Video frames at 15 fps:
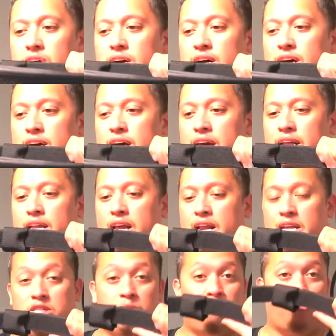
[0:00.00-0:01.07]
and
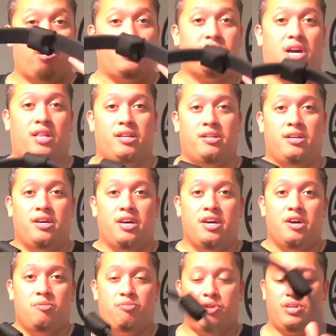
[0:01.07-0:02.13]
it's a pretty
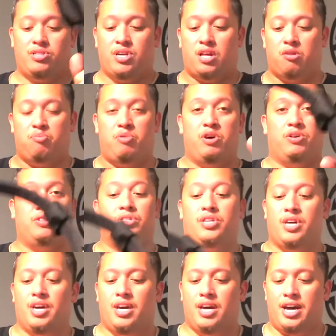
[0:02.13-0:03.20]
solid build.
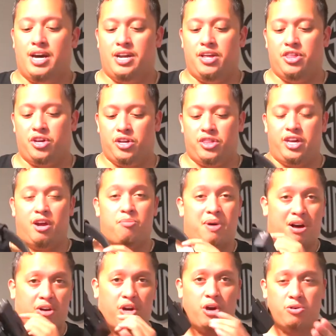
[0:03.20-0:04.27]
Another good thing
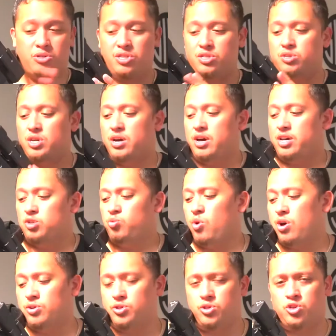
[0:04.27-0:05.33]
about Ghost is, as
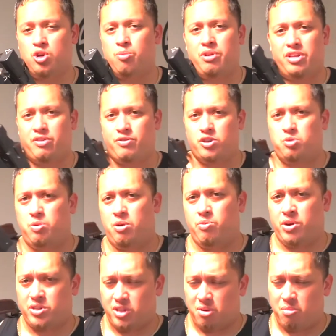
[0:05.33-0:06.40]
well, is there's so many different speed
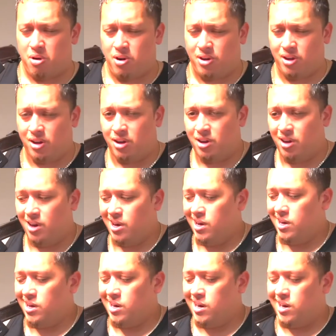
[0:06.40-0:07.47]
rigs on the market.
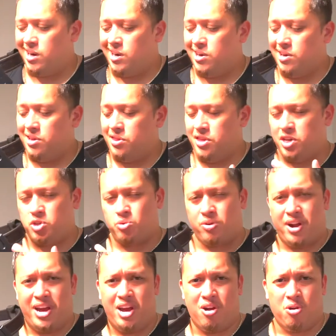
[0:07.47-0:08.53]
This one
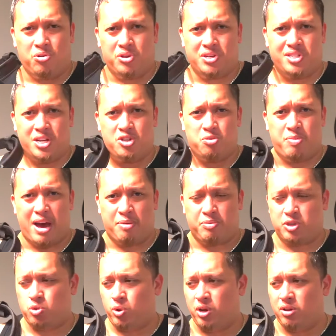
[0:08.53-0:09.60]
right here only sets you back
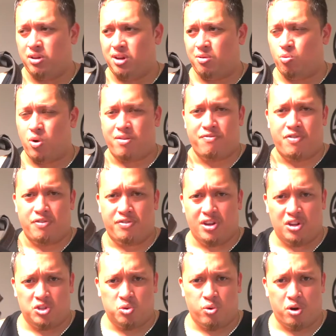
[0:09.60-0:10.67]
between 150
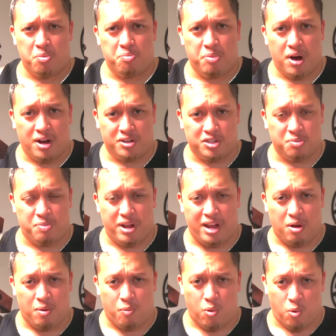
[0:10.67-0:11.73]
to 200 bucks, depending
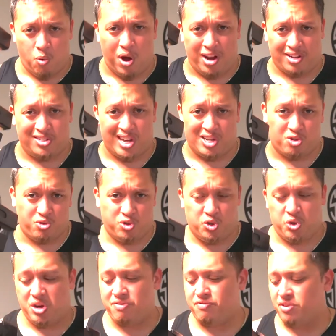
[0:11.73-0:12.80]
on what accessories
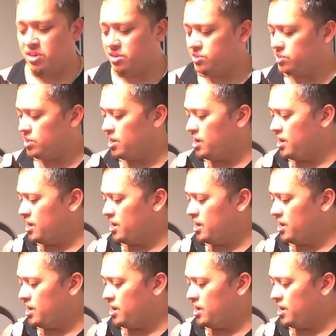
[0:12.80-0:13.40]
you get for this,